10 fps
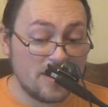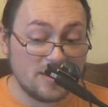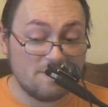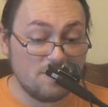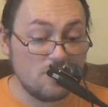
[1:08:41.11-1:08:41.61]

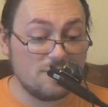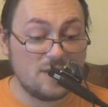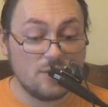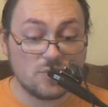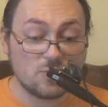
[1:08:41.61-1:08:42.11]
and a few
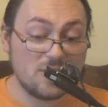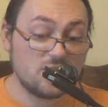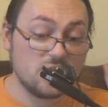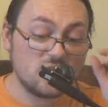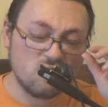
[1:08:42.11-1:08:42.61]
of those
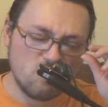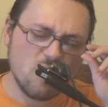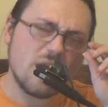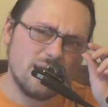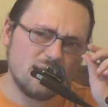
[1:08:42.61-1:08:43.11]
questions
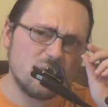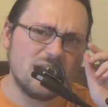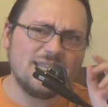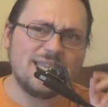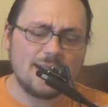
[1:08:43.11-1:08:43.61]
weren't
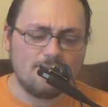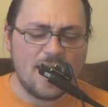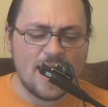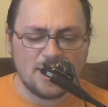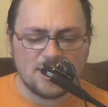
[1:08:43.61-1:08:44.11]
really that
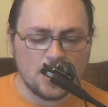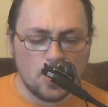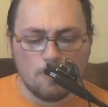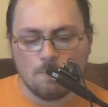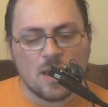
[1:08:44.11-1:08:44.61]
bad,
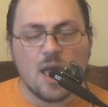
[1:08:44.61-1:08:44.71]
so